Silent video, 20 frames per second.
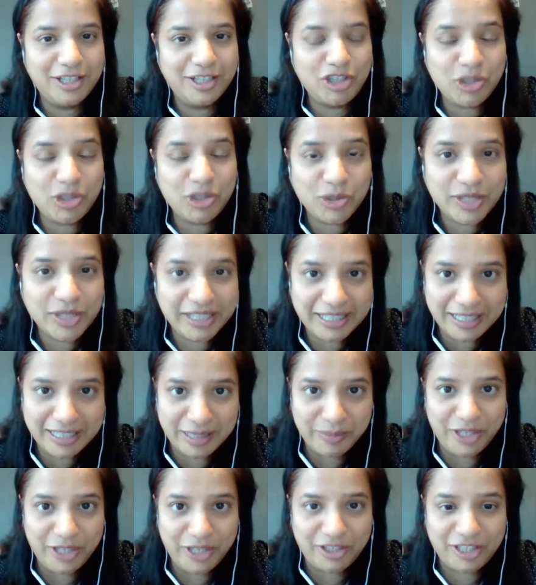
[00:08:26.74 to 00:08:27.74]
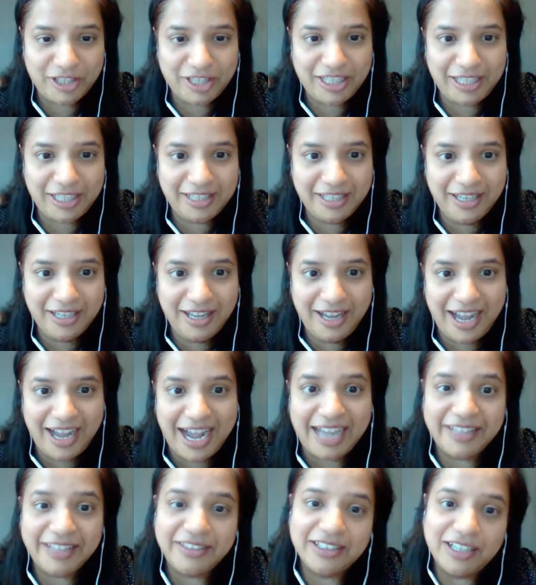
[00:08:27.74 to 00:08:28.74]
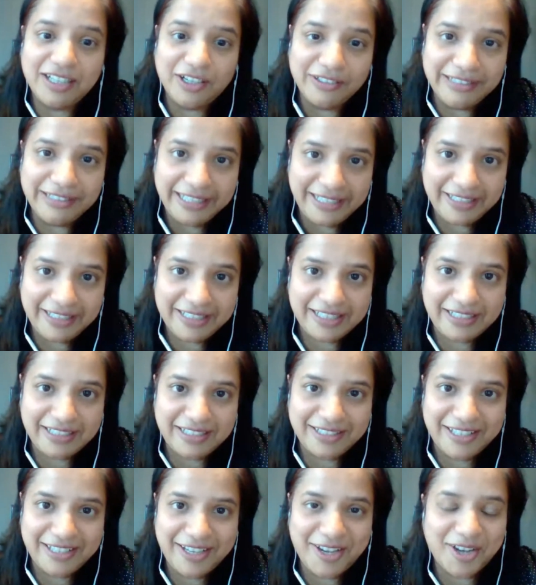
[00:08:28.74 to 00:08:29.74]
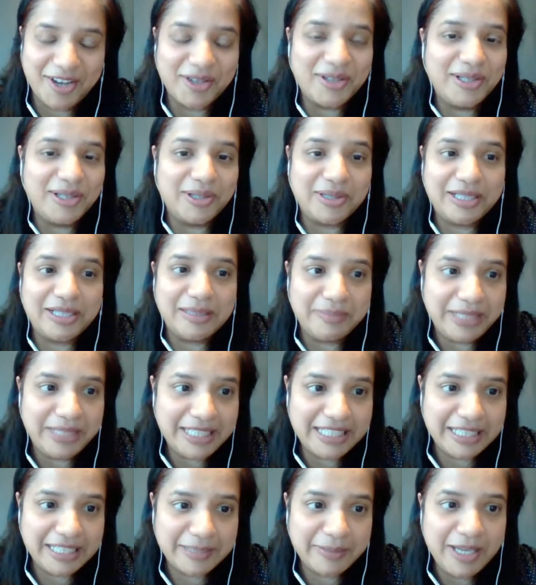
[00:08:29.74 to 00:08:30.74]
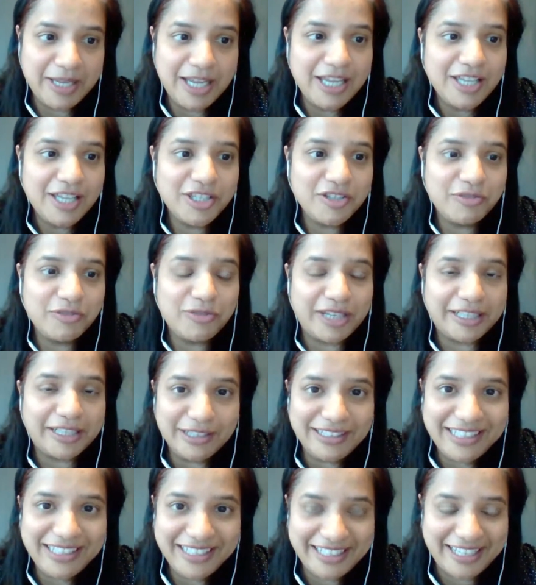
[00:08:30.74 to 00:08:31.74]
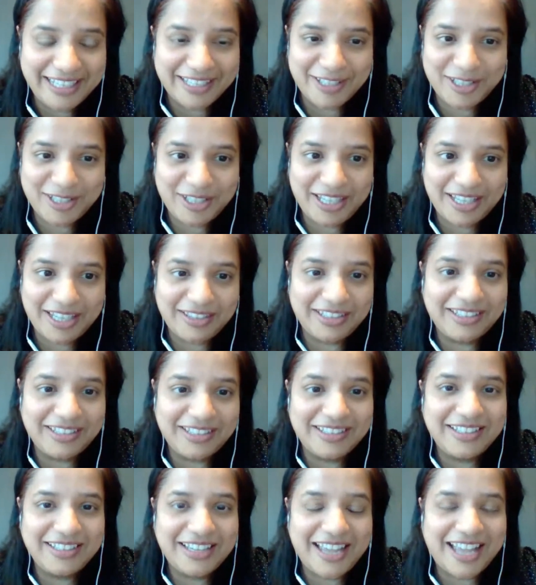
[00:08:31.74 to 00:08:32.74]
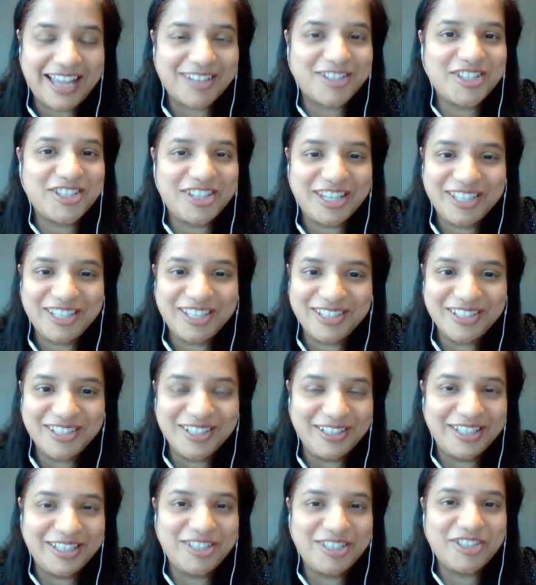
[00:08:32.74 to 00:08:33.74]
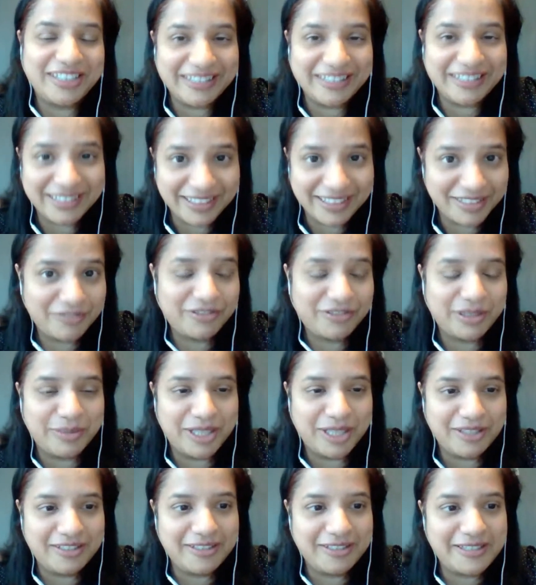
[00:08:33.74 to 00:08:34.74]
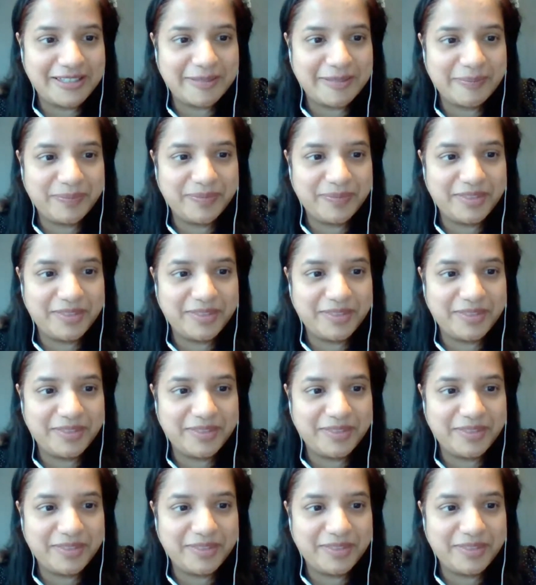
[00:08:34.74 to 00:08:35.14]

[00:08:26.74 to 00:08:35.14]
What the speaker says: Choose a community, either on LinkedIn or a local meetup, to regularly get together and share your knowledge and learn from others.